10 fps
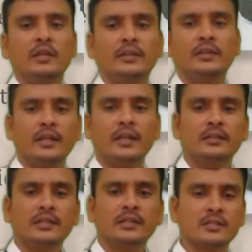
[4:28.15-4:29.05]
Then
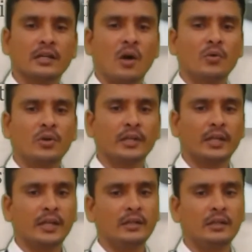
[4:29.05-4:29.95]
this is the cow dung
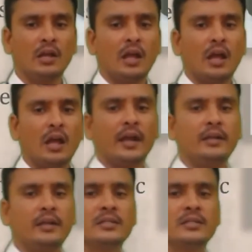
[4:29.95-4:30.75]
cake, and this